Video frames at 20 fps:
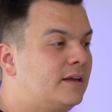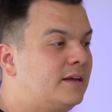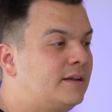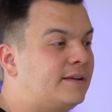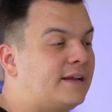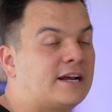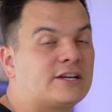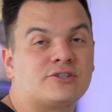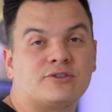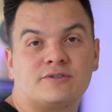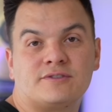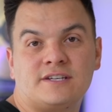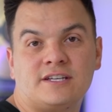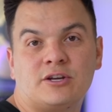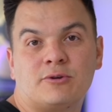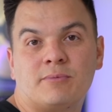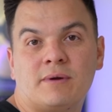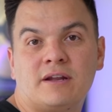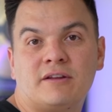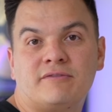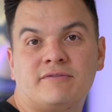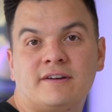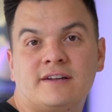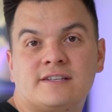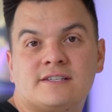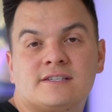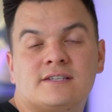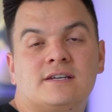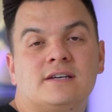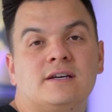National Senior
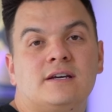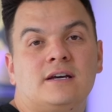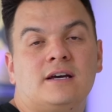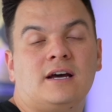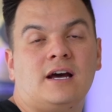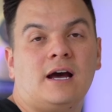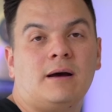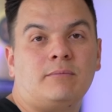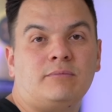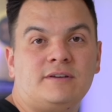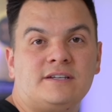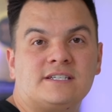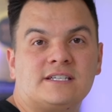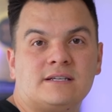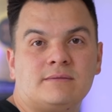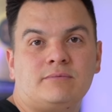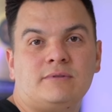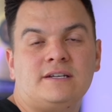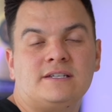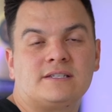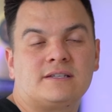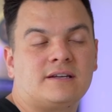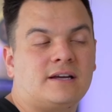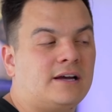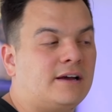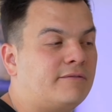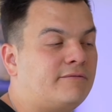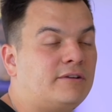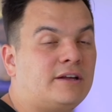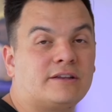Benefits. Please fill
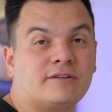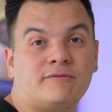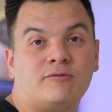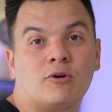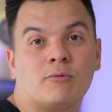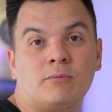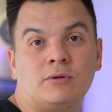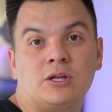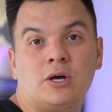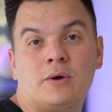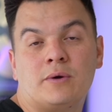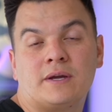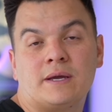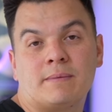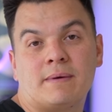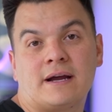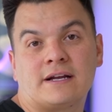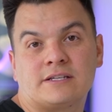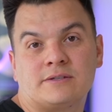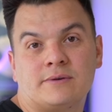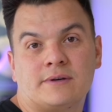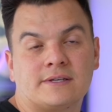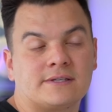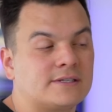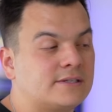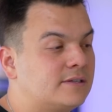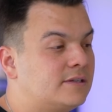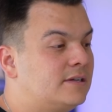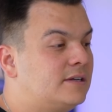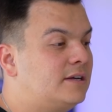out the form below and get back to
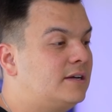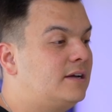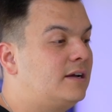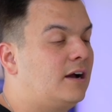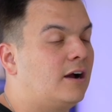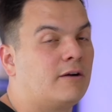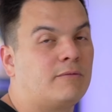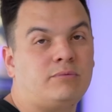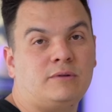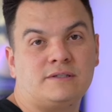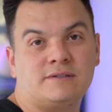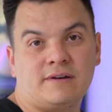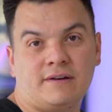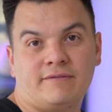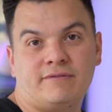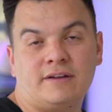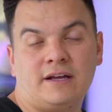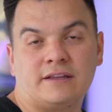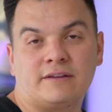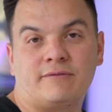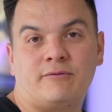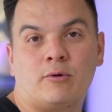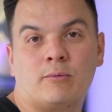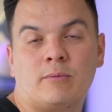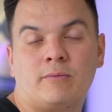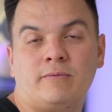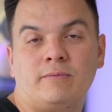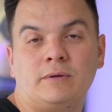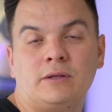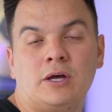us. Or please fill out the
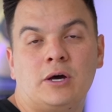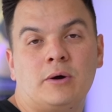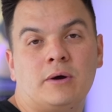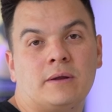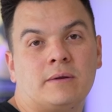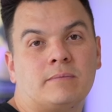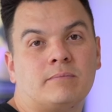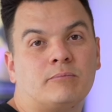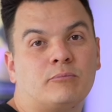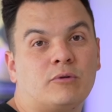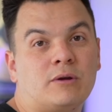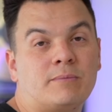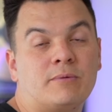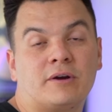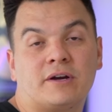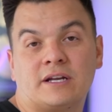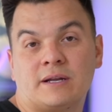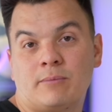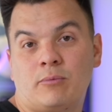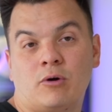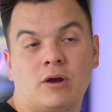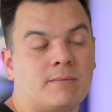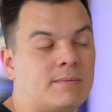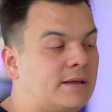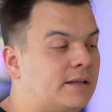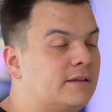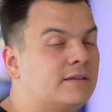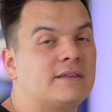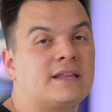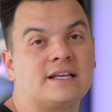form below and rebook an
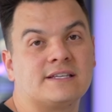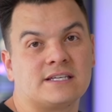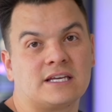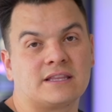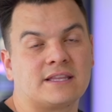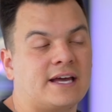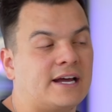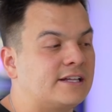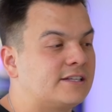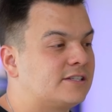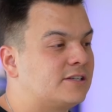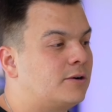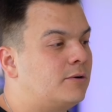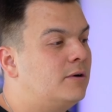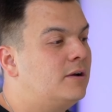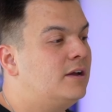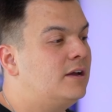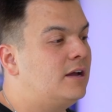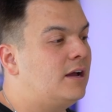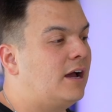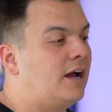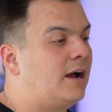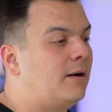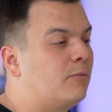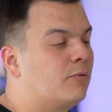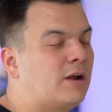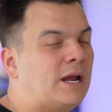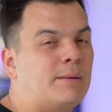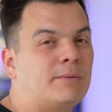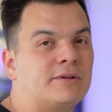appointment. Things like that. So
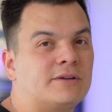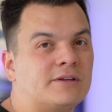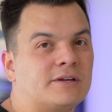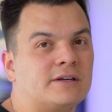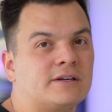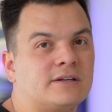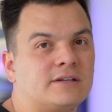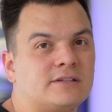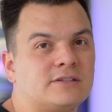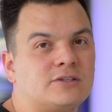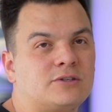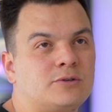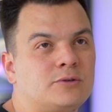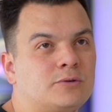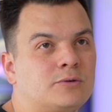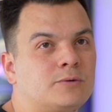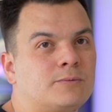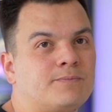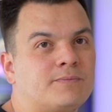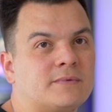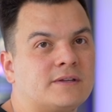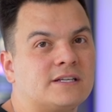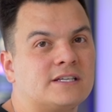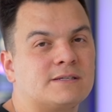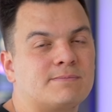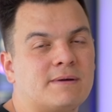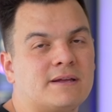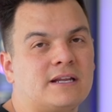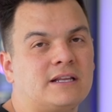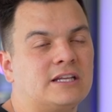we're able to
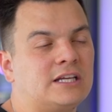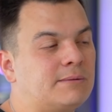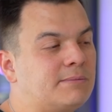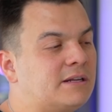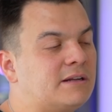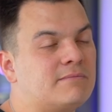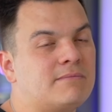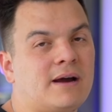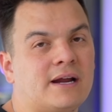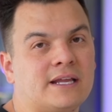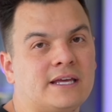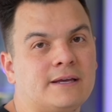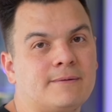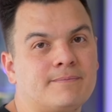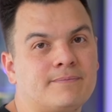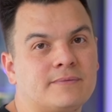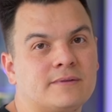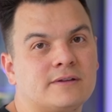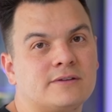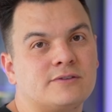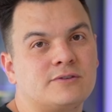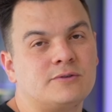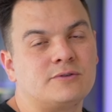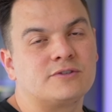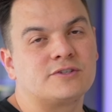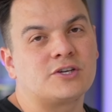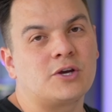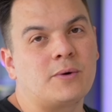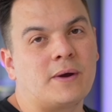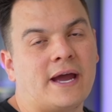spend a little bit of money to
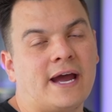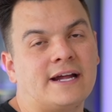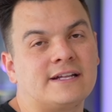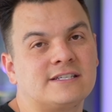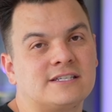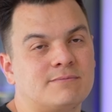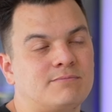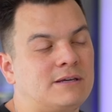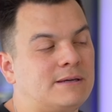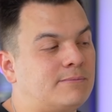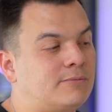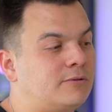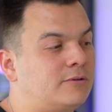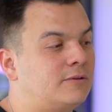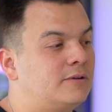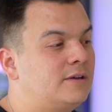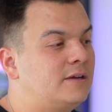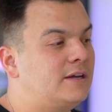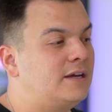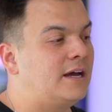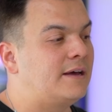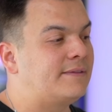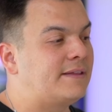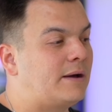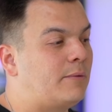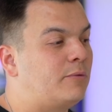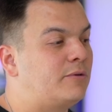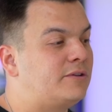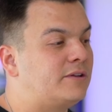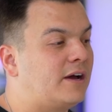show ads to people
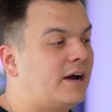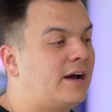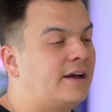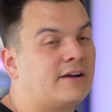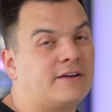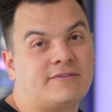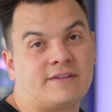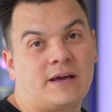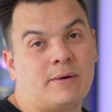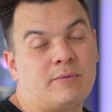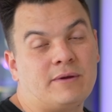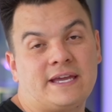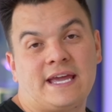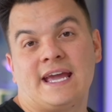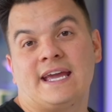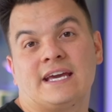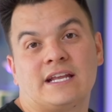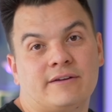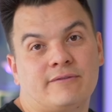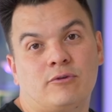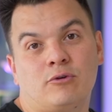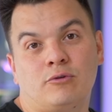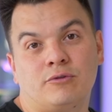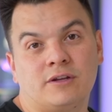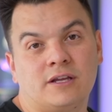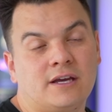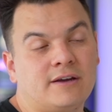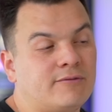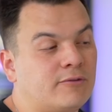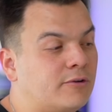that we can't get a hold
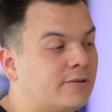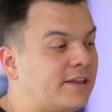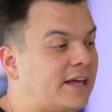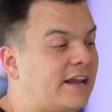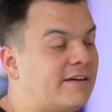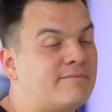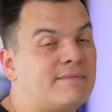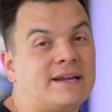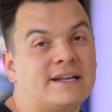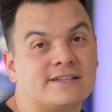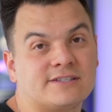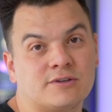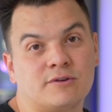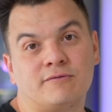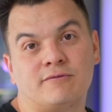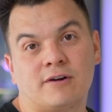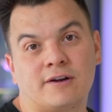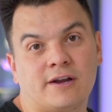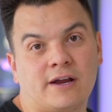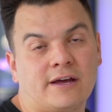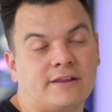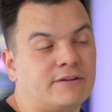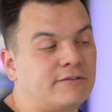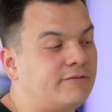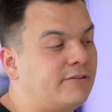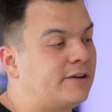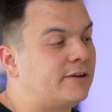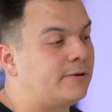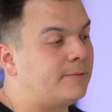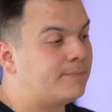of, or that have made it so far down the
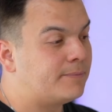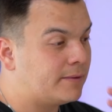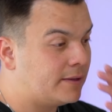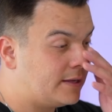funnel.